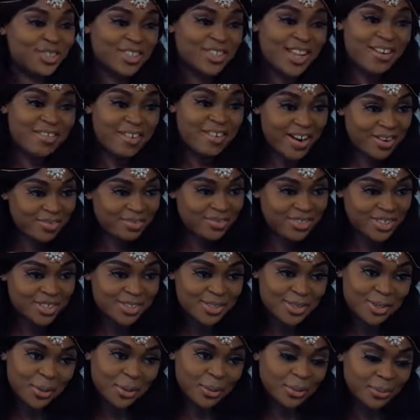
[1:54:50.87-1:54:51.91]
just arrived,
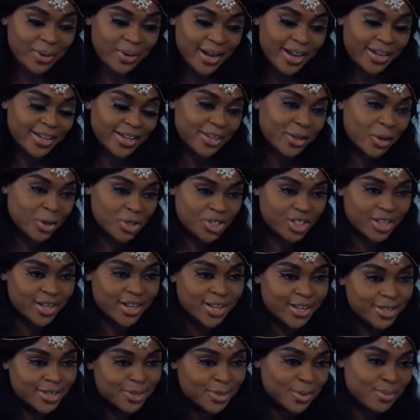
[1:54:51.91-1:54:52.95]
so I ushered her
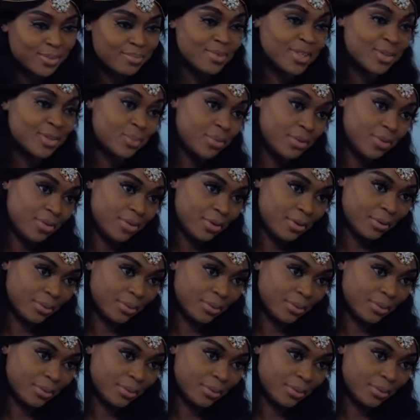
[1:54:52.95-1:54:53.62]
in to meet with